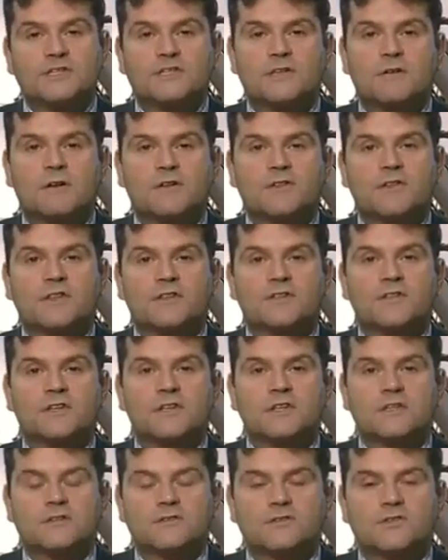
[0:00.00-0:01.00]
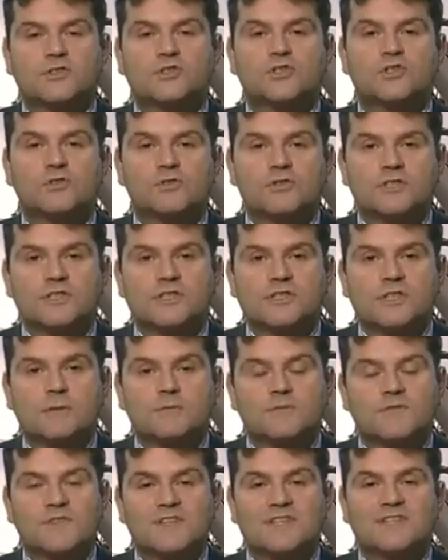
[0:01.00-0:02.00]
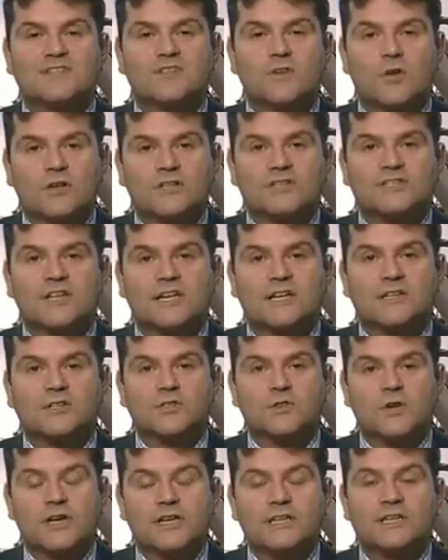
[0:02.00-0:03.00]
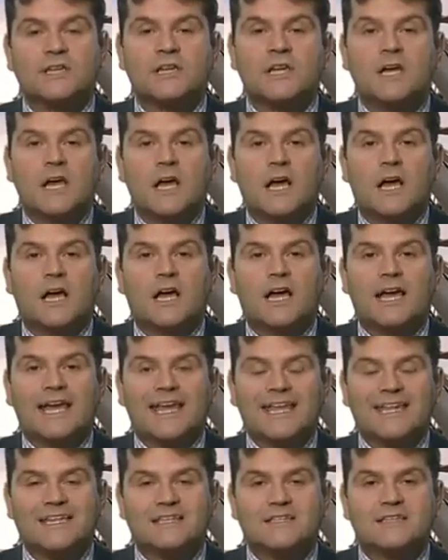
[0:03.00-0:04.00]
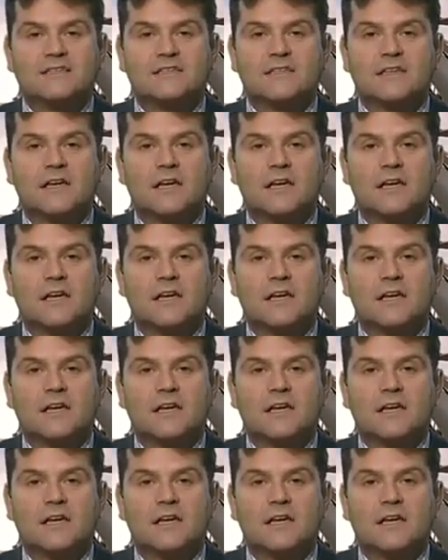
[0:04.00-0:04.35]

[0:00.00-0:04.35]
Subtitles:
So I think the juice in terms of this dollar selling trade is